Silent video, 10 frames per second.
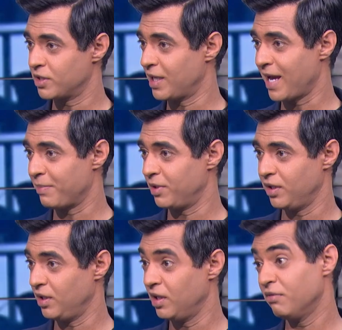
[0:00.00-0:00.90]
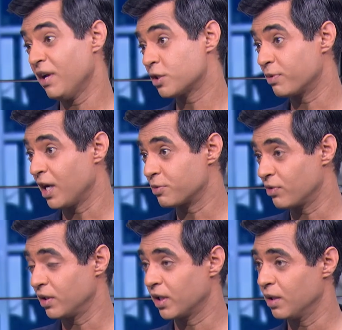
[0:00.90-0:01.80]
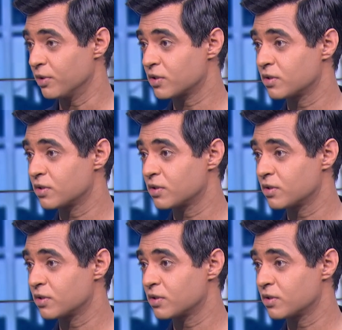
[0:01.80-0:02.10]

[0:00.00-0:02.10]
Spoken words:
that happen in events perhaps around the campus.